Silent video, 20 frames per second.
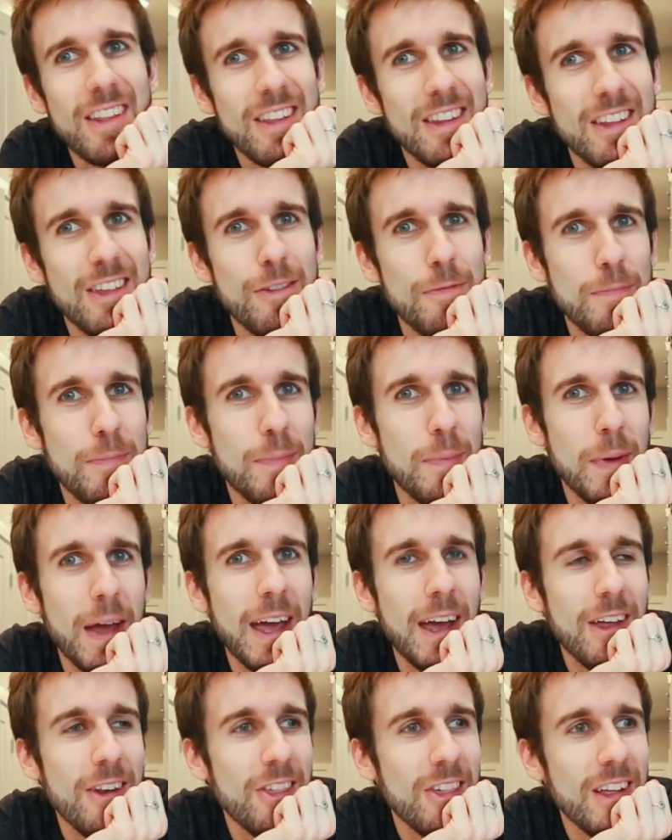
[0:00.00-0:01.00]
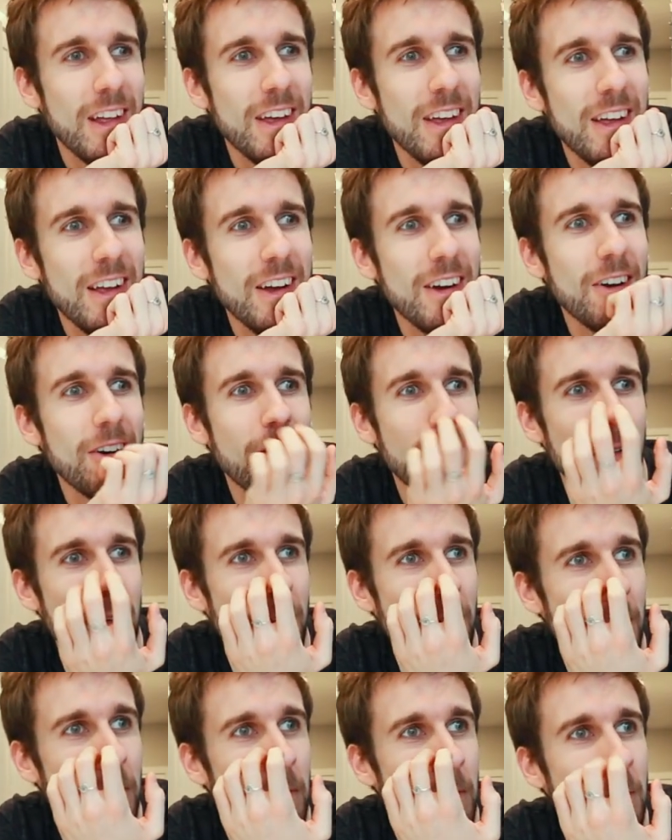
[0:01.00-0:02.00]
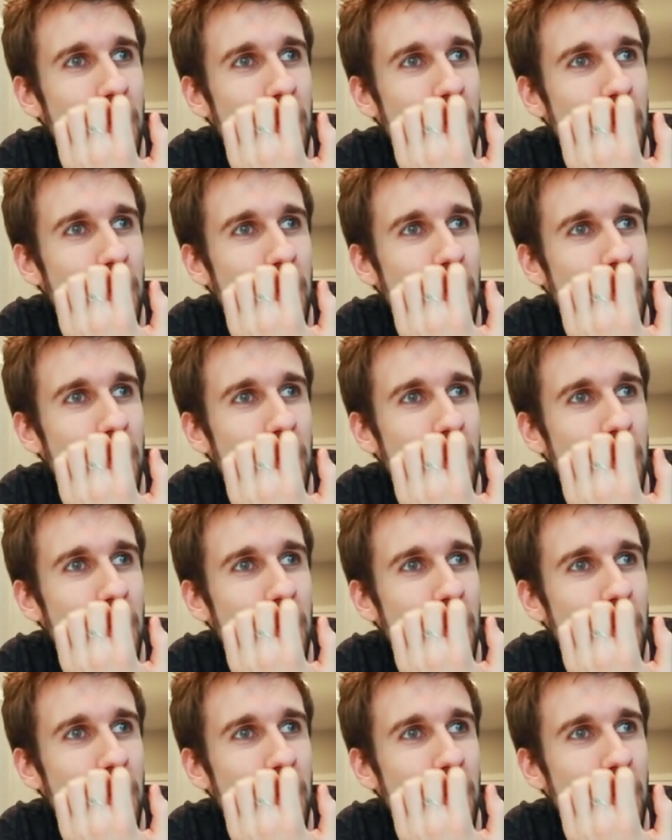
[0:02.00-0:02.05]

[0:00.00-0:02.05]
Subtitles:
these bands that are